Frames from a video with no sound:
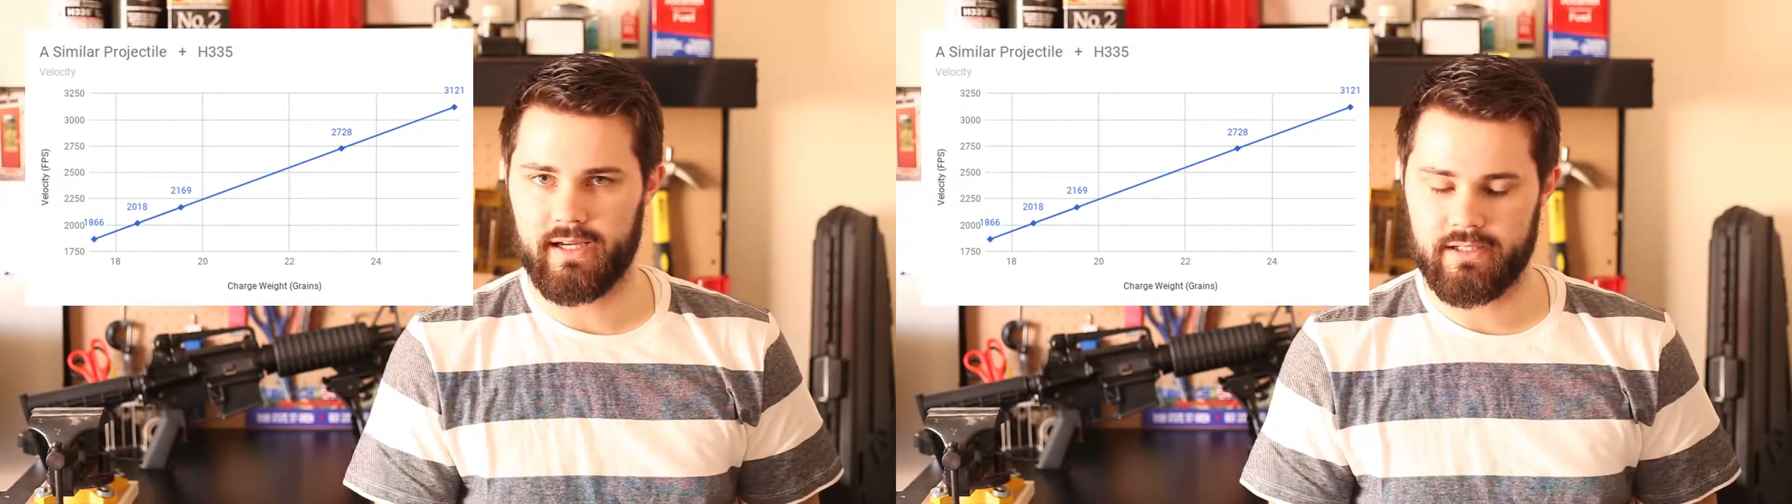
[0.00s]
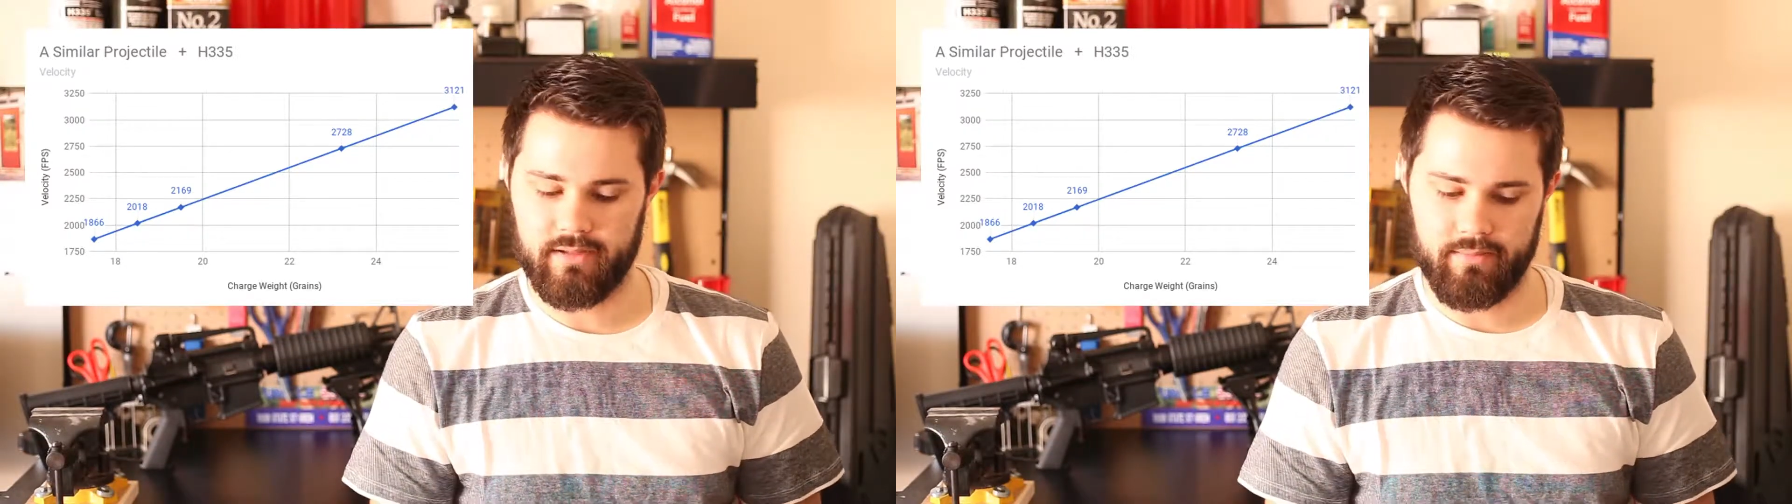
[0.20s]

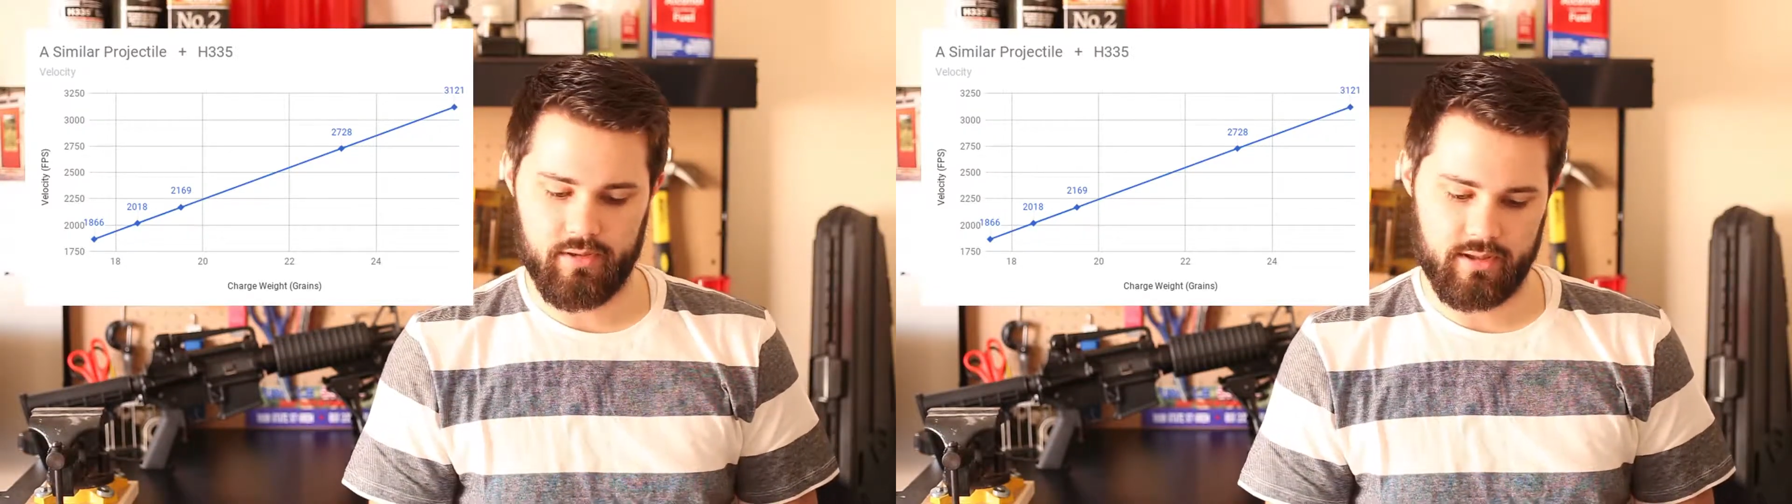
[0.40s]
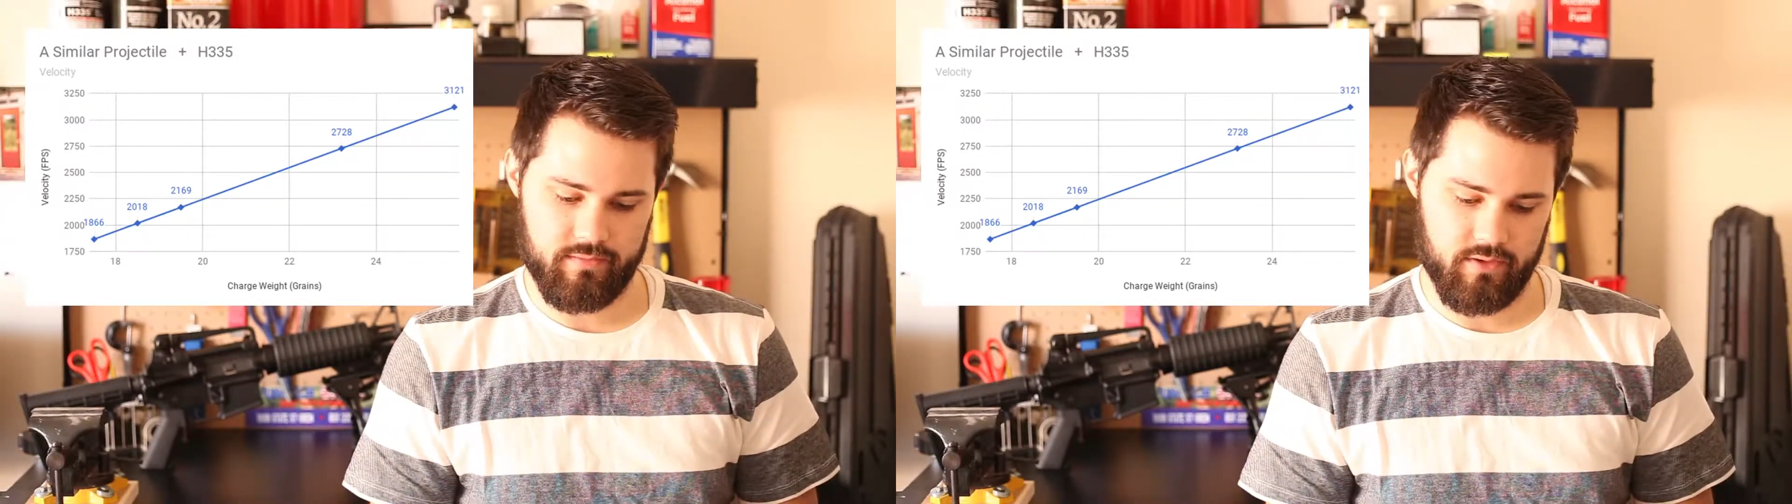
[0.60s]
I
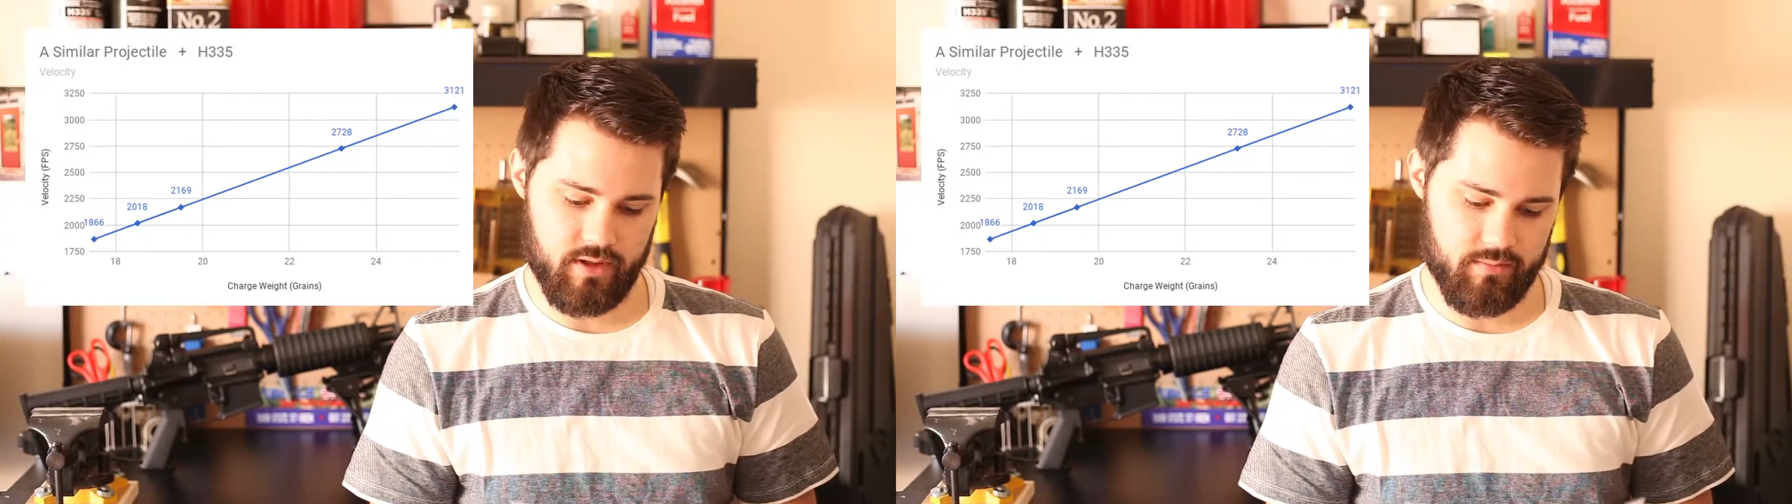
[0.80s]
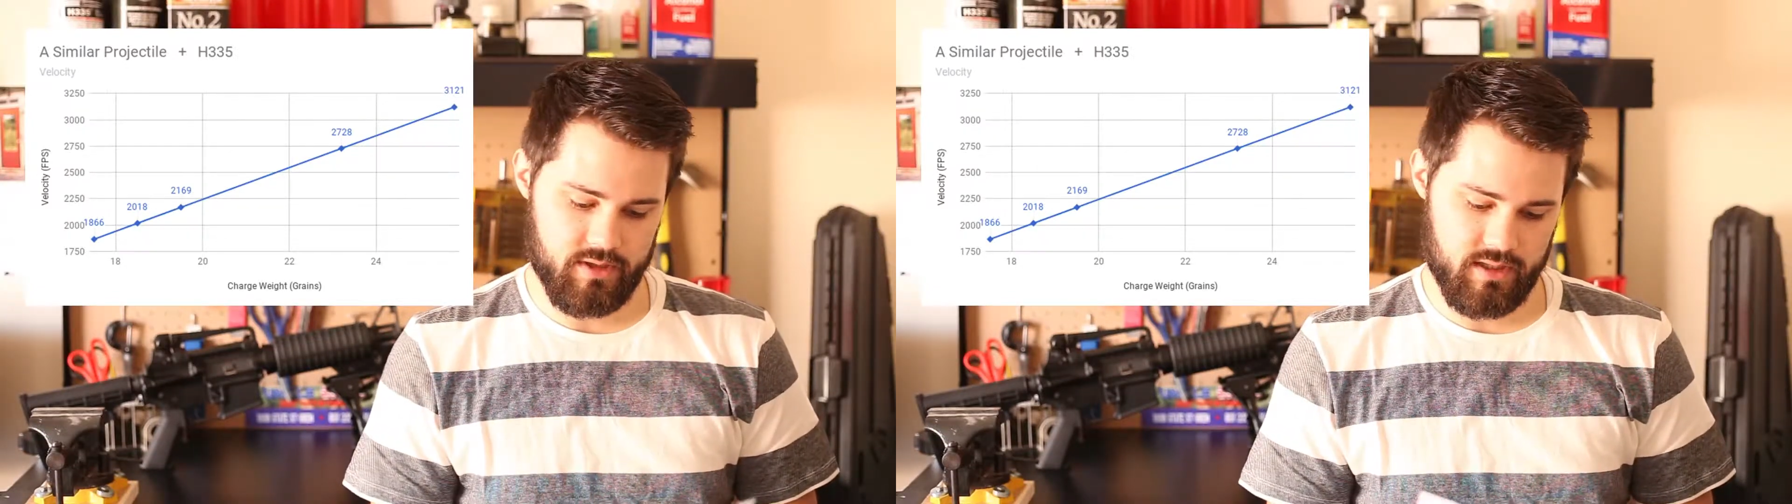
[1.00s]
plugged a few
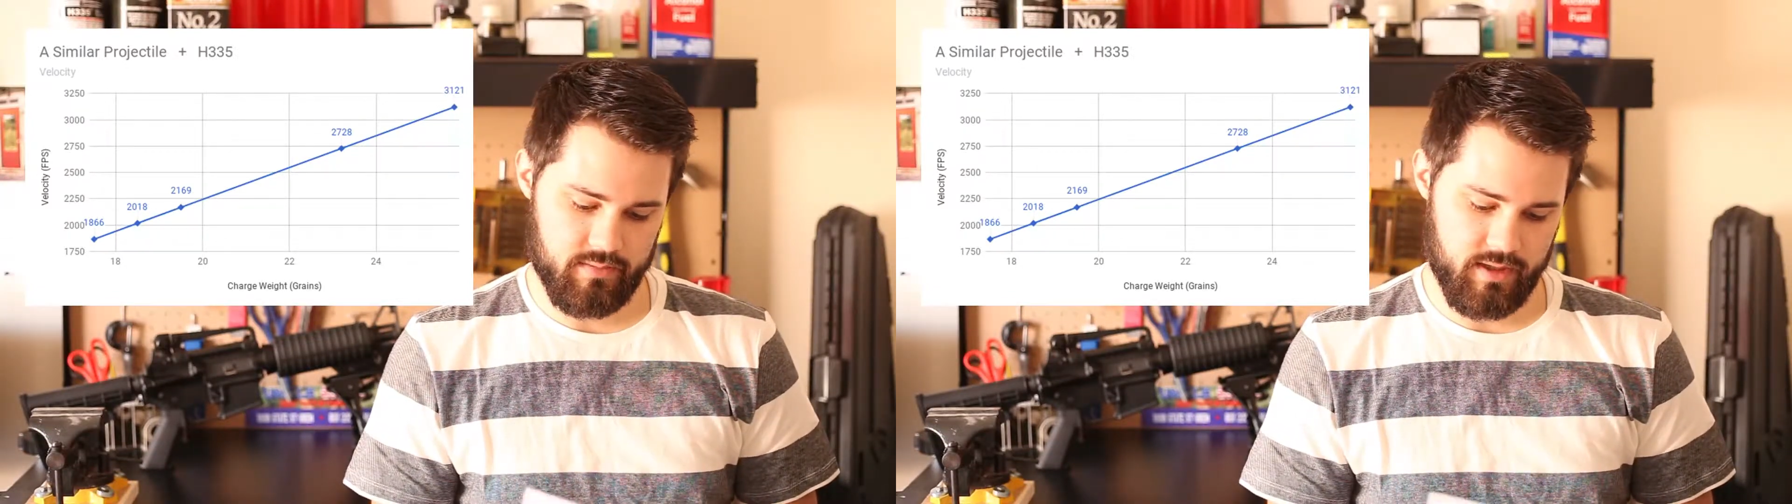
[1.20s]
numbers into